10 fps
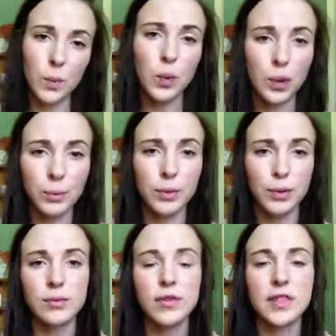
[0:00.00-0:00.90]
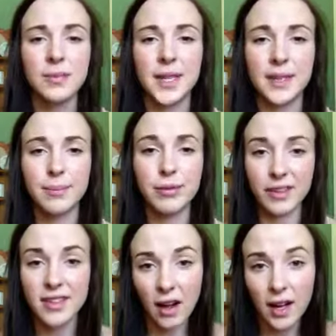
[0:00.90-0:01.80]
Warrnambool to be
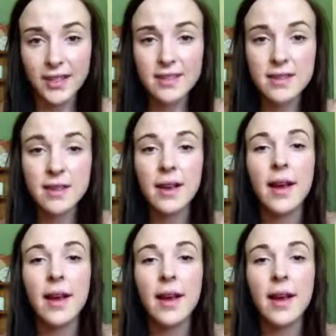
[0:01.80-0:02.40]
precise,